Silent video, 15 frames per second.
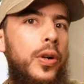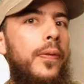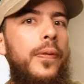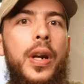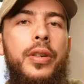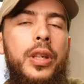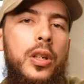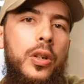for a
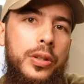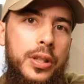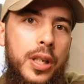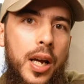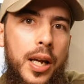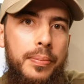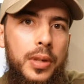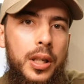very long
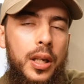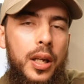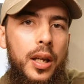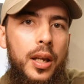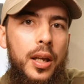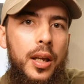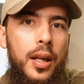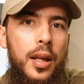time.
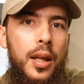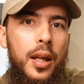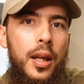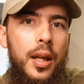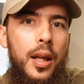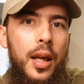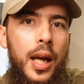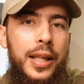
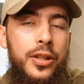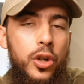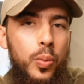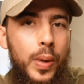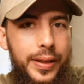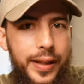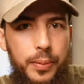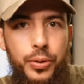And so
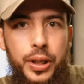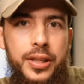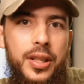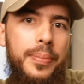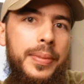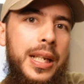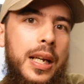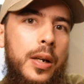when they bring
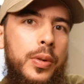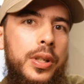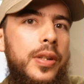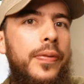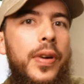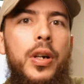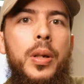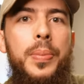something out, it's
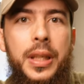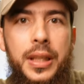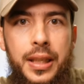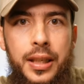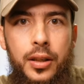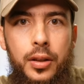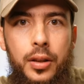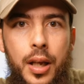a very big
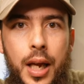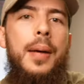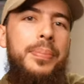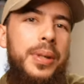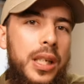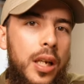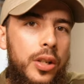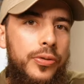deal.
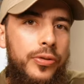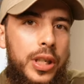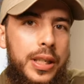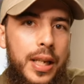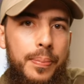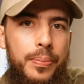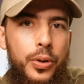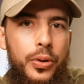And because, for
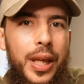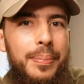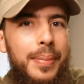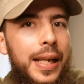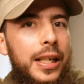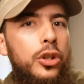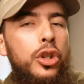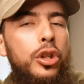example, they
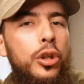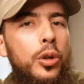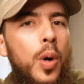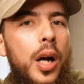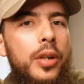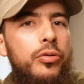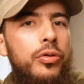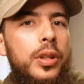make
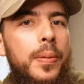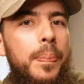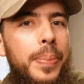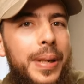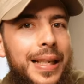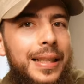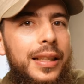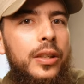$200
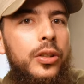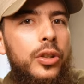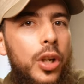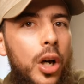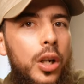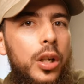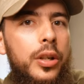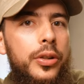billion
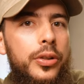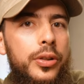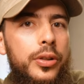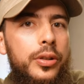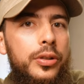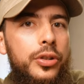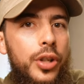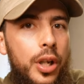
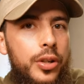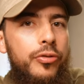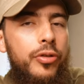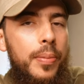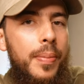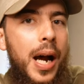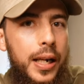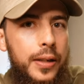just
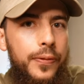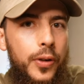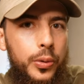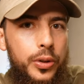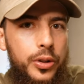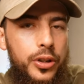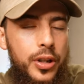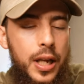from
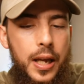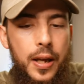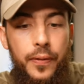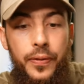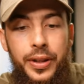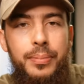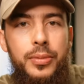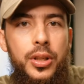iPhones,
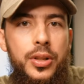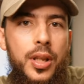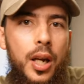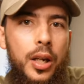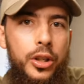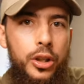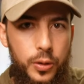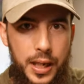for them to
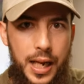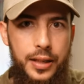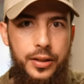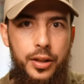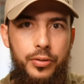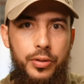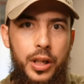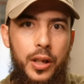start a new
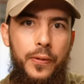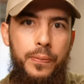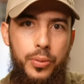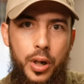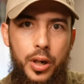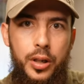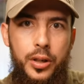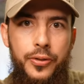category
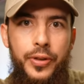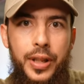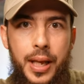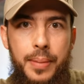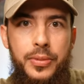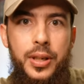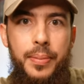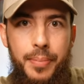of products
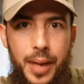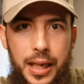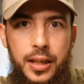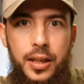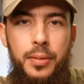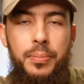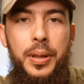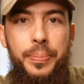for them to
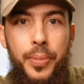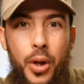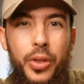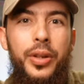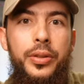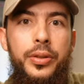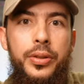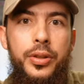make and be
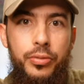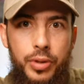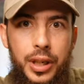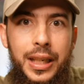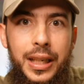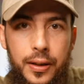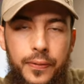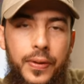bothered to
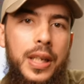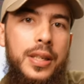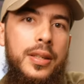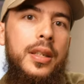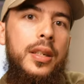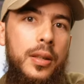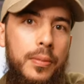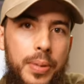really
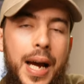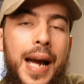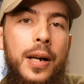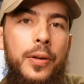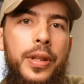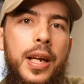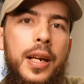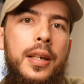invest in and
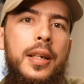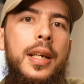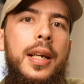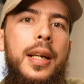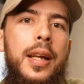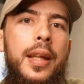put out there,